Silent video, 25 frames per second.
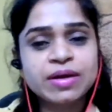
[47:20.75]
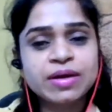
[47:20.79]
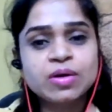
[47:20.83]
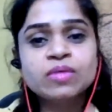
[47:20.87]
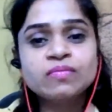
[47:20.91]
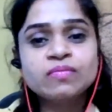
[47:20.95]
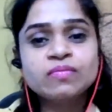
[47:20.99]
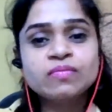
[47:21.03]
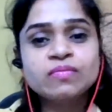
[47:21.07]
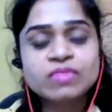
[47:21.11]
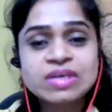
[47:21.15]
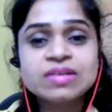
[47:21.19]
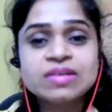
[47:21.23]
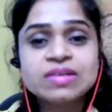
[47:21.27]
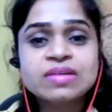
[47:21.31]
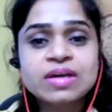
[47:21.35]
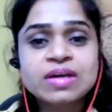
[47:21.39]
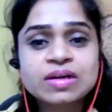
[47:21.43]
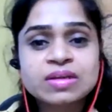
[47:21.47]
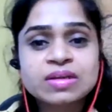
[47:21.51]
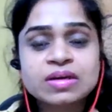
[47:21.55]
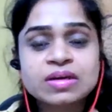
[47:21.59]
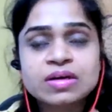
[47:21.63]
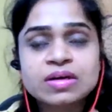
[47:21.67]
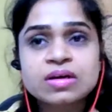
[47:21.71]

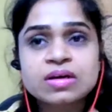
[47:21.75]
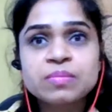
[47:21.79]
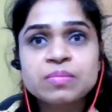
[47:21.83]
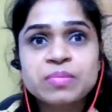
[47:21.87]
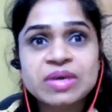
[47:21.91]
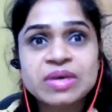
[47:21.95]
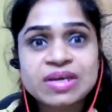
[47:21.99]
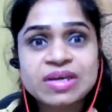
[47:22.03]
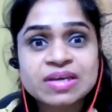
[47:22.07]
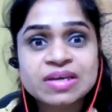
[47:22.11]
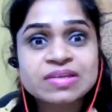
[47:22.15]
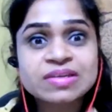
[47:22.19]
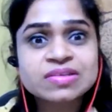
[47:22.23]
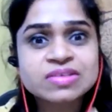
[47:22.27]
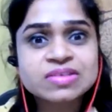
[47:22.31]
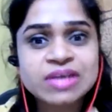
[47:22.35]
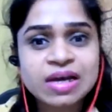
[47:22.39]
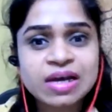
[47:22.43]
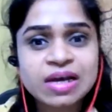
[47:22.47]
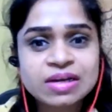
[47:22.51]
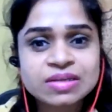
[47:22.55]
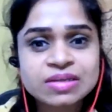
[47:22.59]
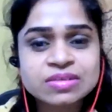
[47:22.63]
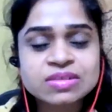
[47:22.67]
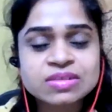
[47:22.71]
the biggest
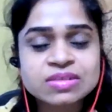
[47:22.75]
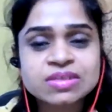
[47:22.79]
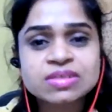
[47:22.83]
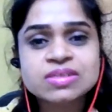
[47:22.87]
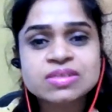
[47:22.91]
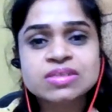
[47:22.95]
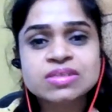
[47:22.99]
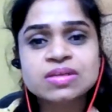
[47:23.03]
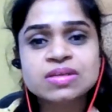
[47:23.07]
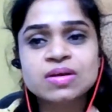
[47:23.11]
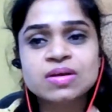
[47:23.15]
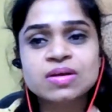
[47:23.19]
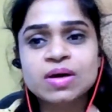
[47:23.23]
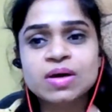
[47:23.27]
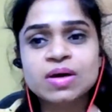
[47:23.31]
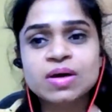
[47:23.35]
challenges,